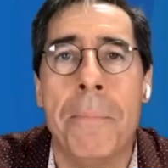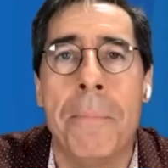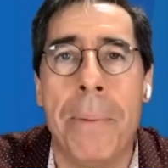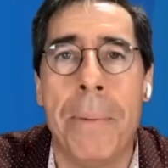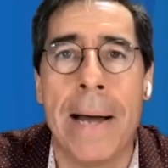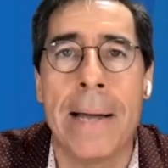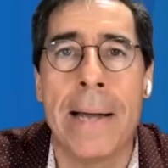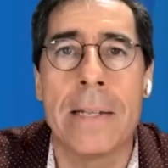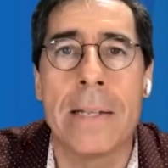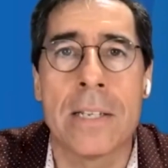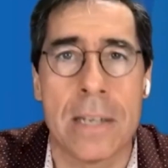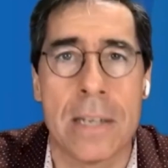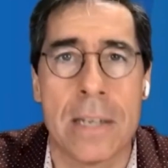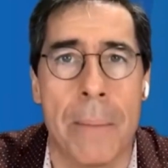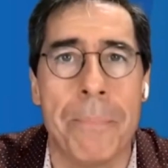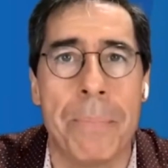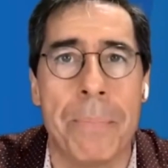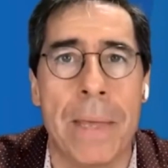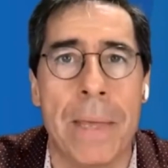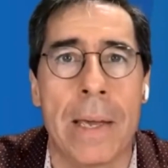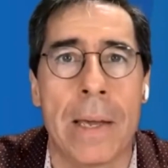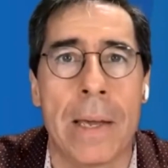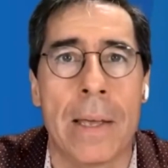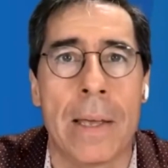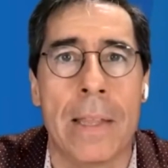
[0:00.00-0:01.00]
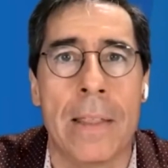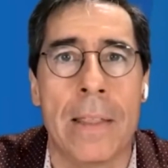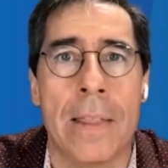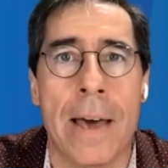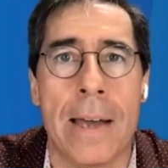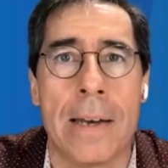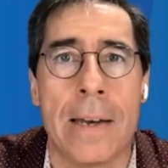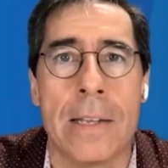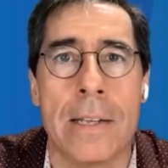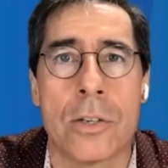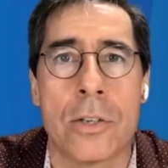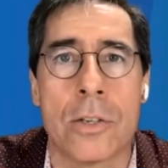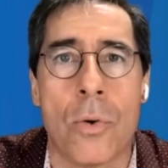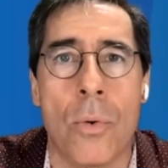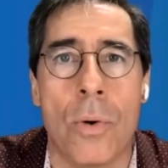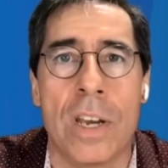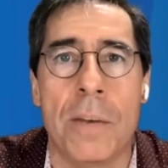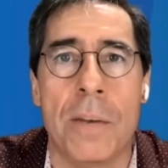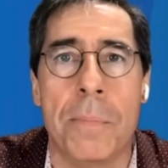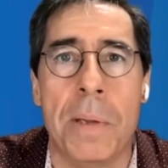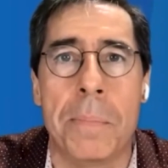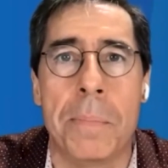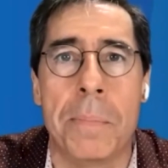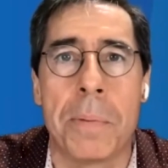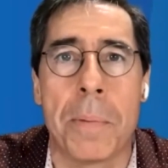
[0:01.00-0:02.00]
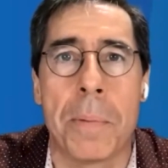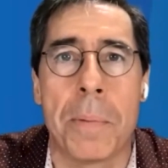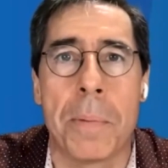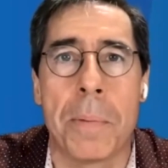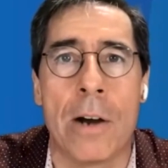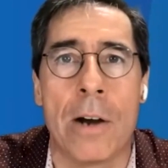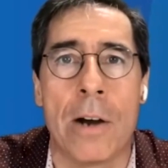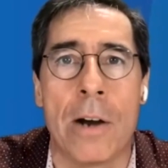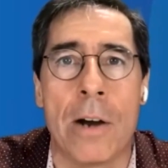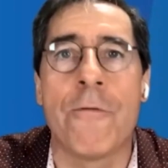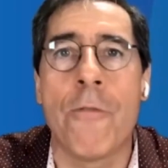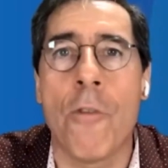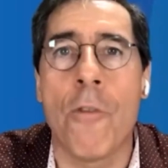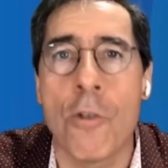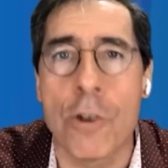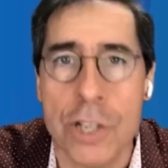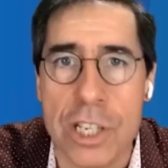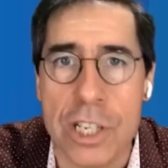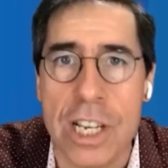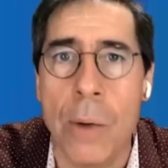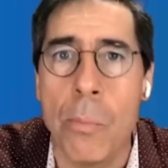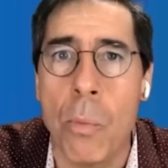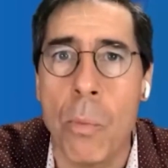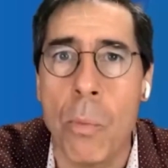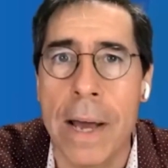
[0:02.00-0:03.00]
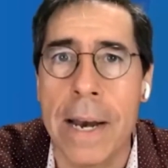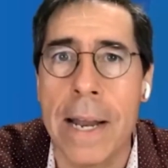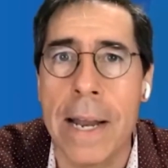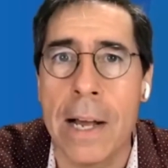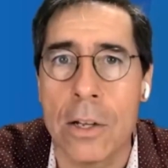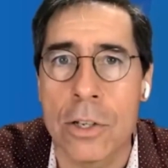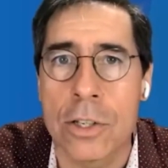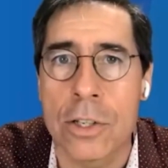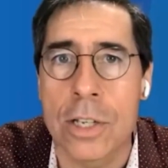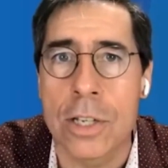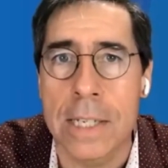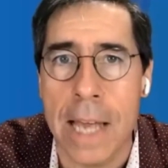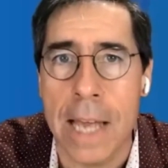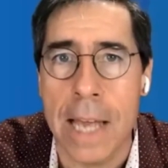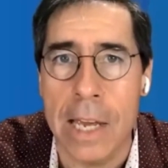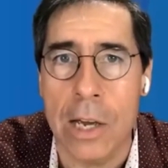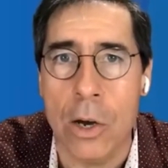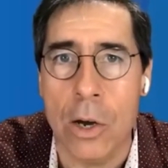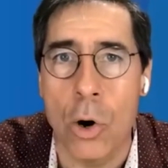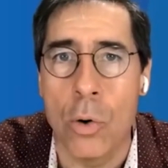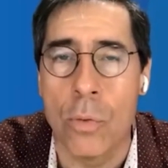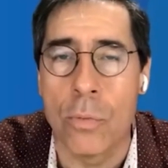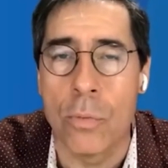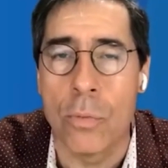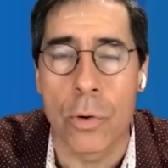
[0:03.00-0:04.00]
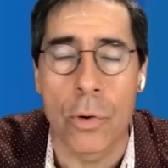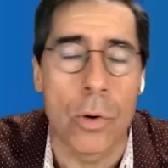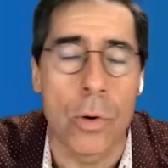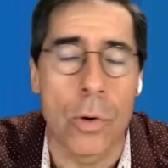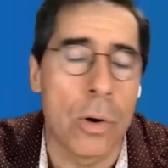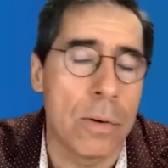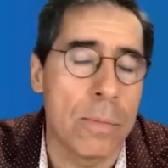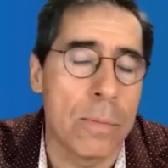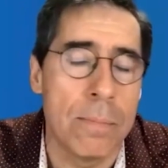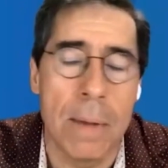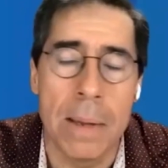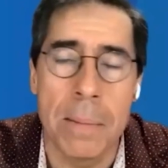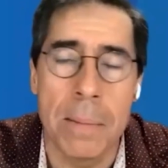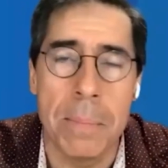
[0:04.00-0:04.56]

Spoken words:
but something that is going to be prepared for someone else to take over, or